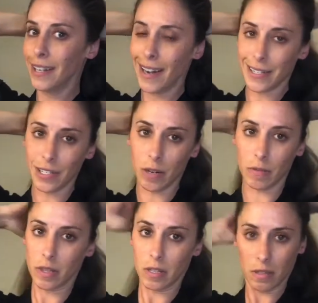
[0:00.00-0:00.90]
I start
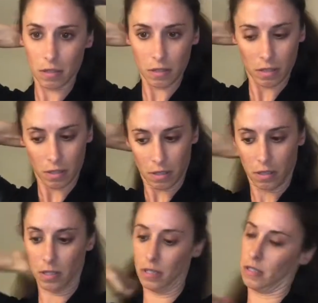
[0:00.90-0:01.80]
with
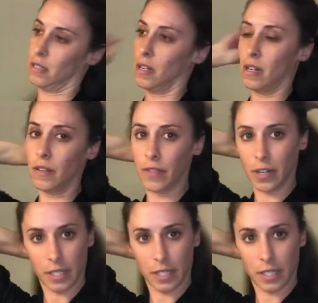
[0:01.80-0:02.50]
very